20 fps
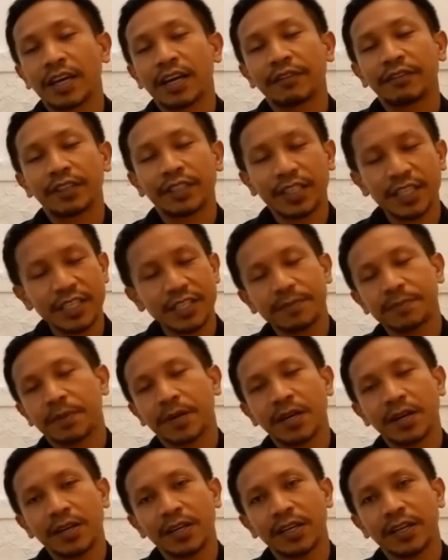For this
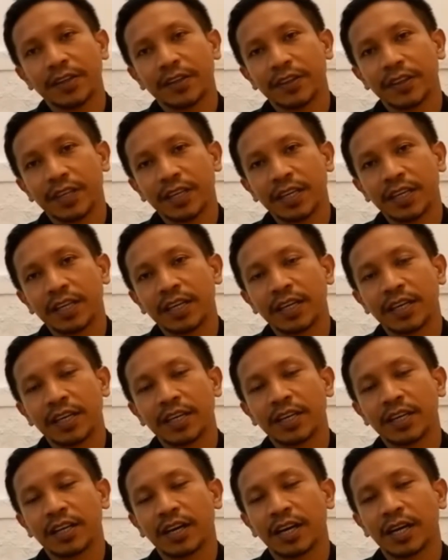part, I think
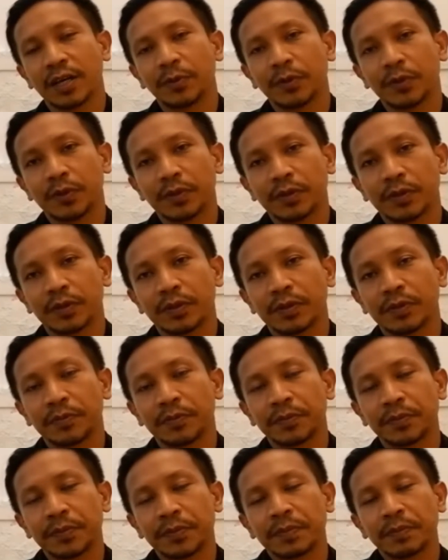I will
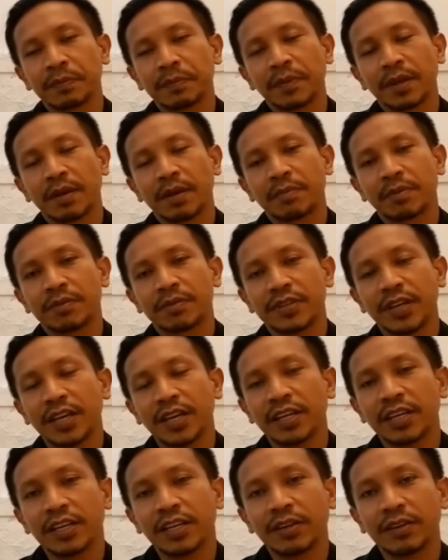
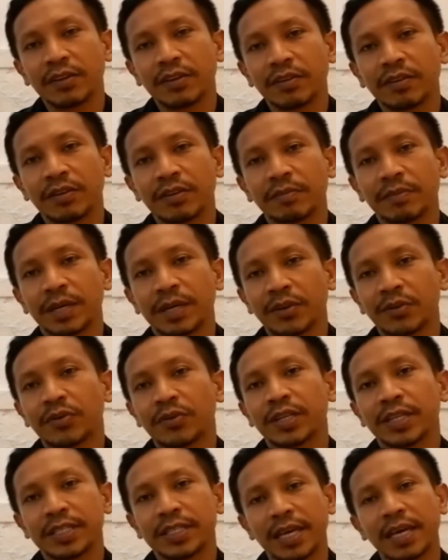present you my own
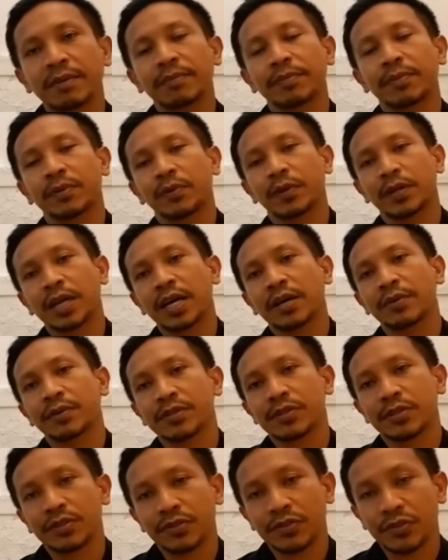example when I was
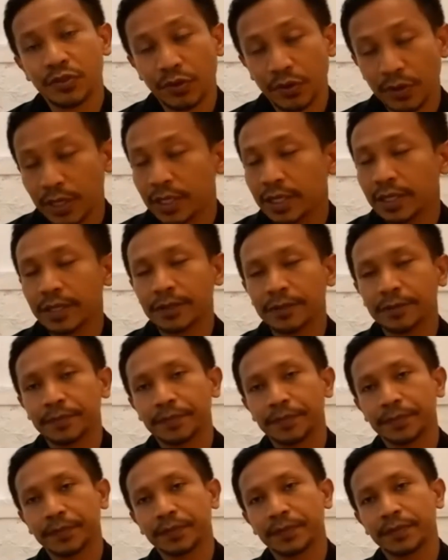in Australia.
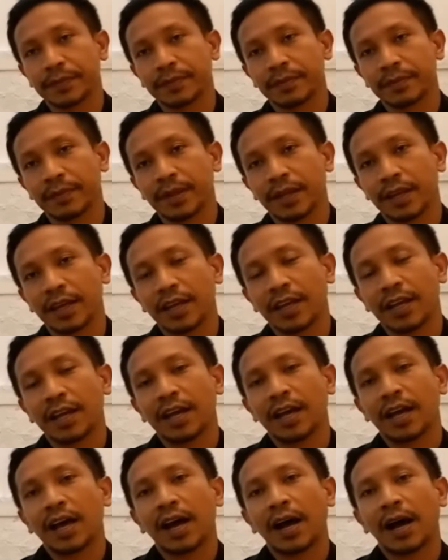
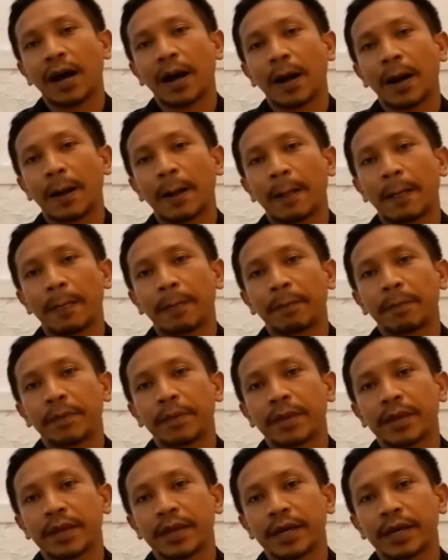In
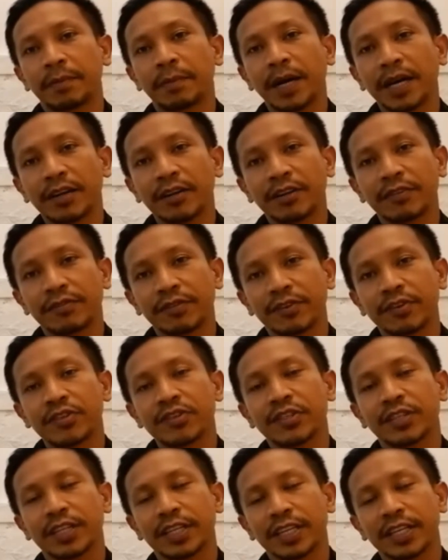my
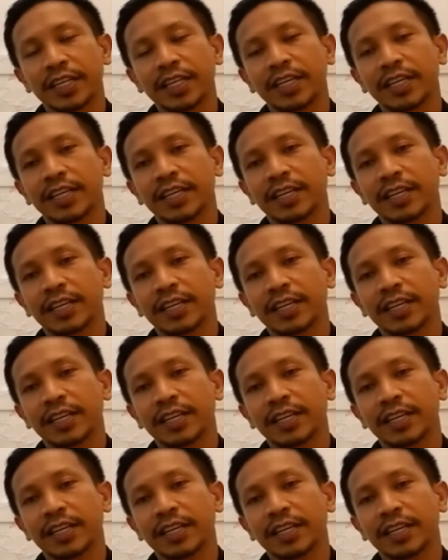university,